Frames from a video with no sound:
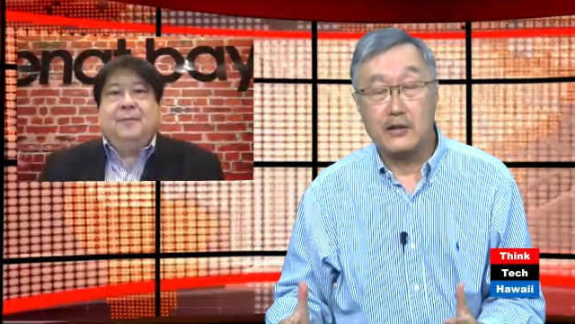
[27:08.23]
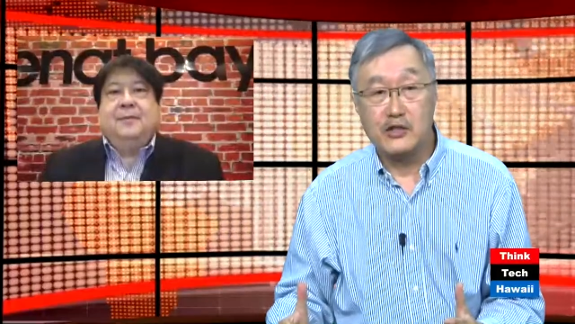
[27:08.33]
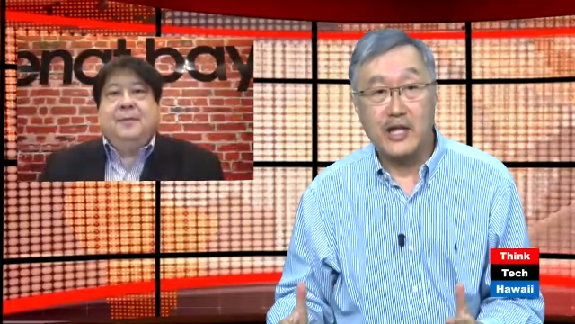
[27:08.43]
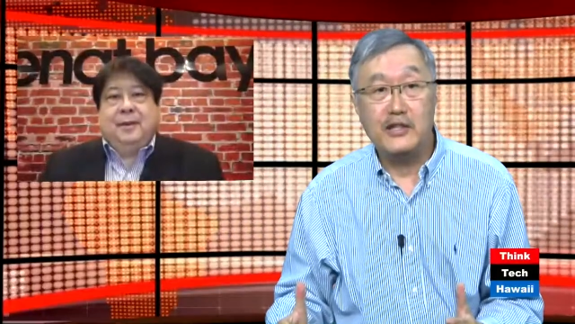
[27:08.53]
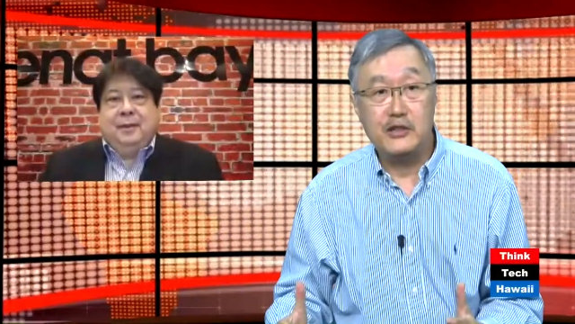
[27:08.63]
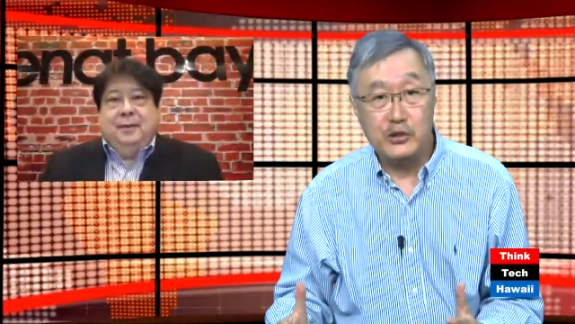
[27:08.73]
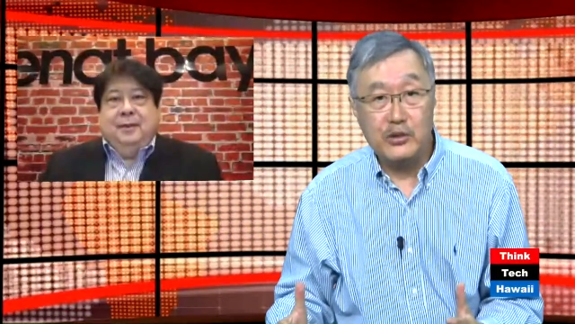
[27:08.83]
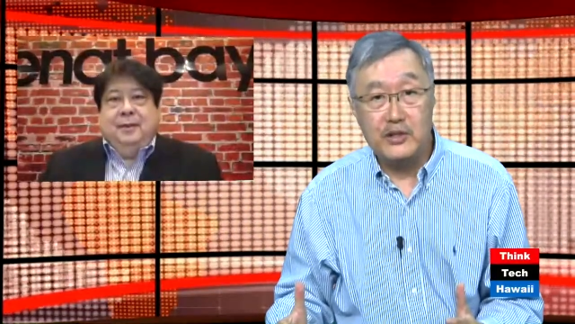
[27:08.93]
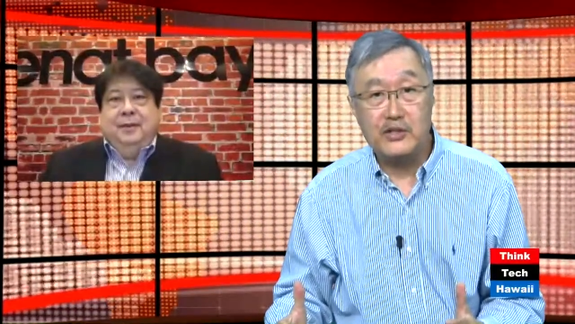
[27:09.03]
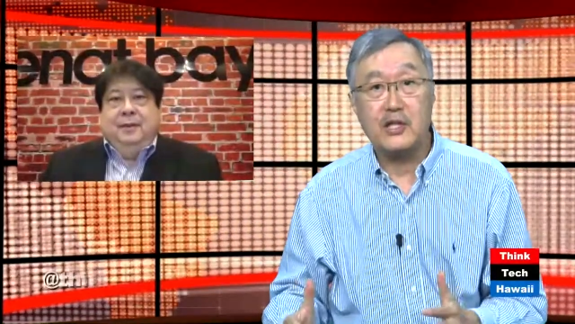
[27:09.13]
Speaker 1: Chinese
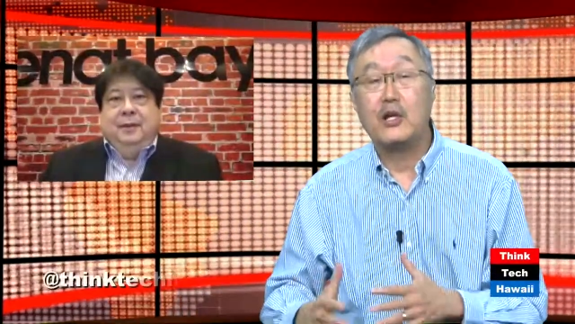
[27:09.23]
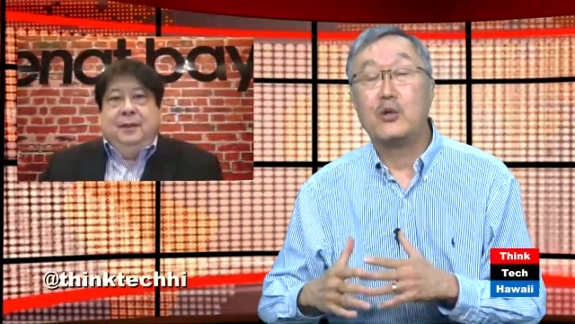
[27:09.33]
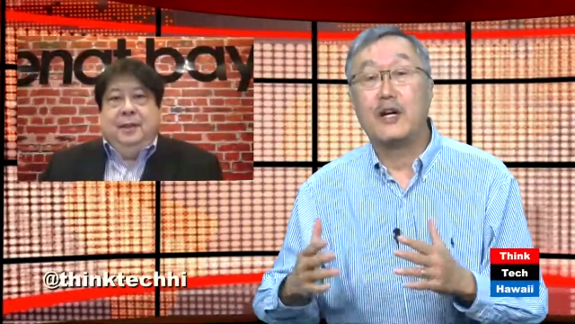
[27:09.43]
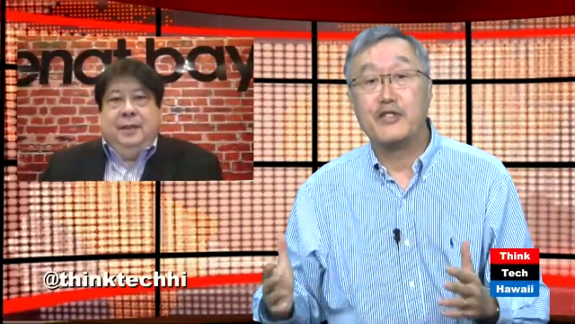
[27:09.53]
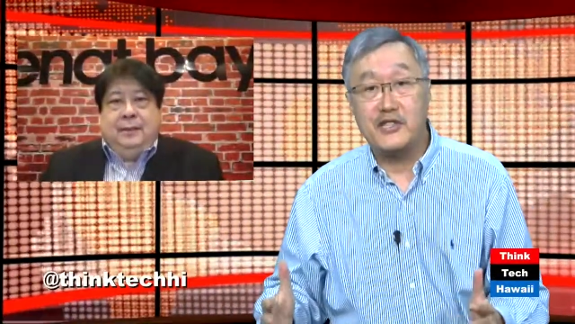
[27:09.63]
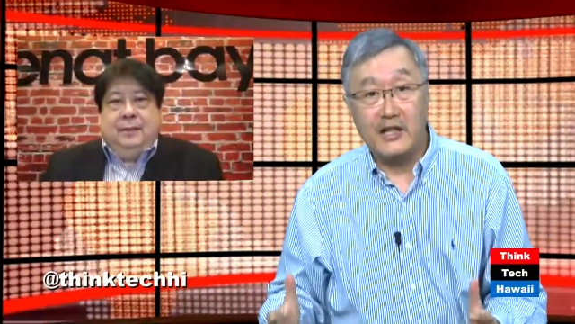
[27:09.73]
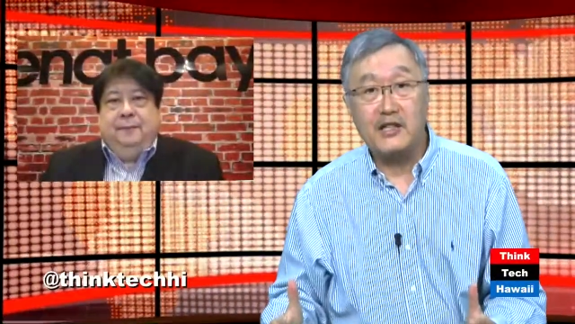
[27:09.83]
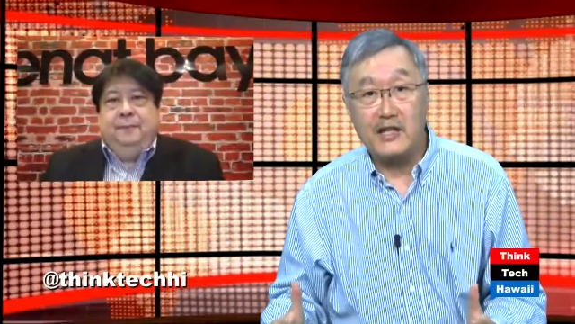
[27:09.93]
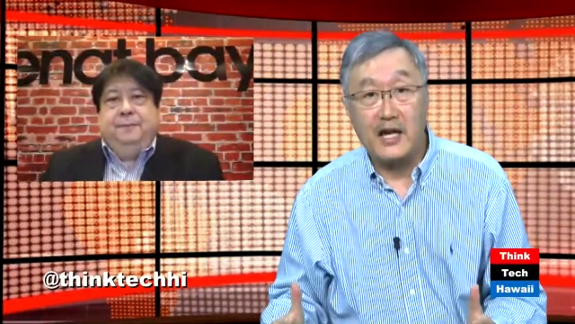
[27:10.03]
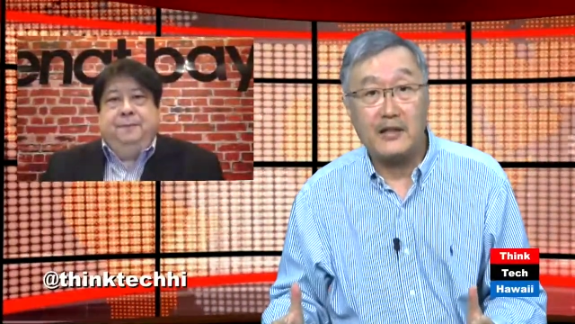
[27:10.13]
students who have
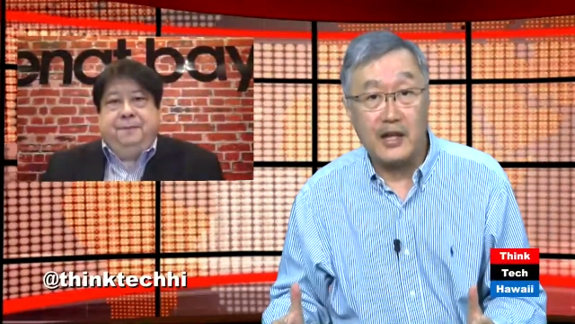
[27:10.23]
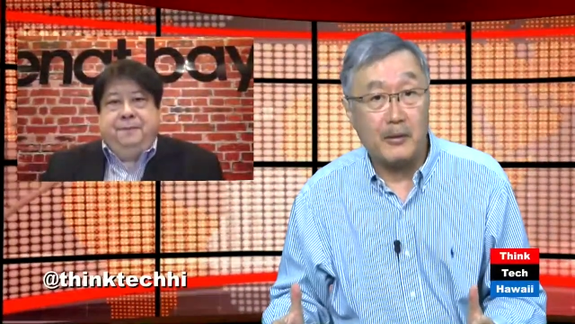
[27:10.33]
studied at